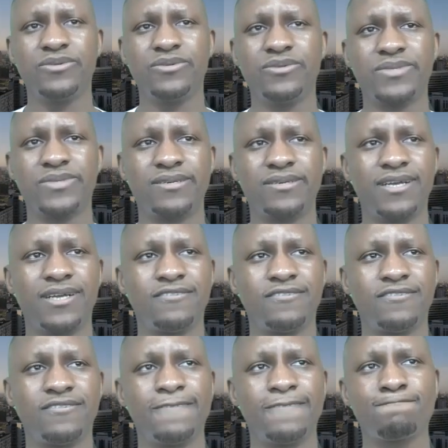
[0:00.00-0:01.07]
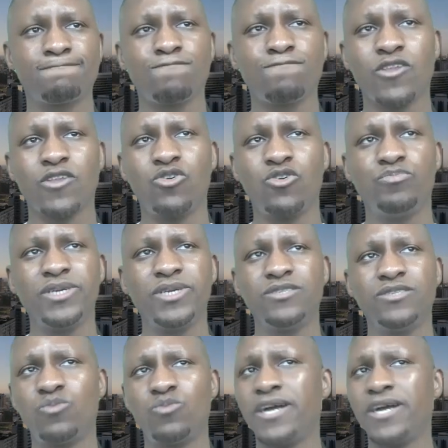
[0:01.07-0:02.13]
their lives. OP's
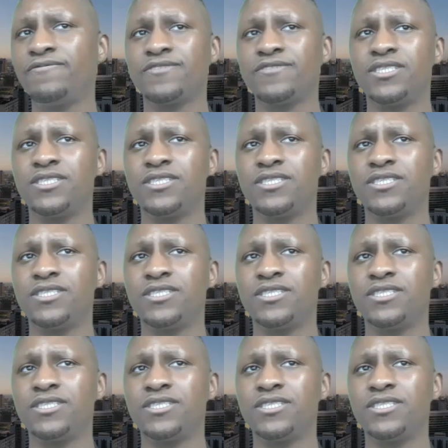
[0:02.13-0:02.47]
wife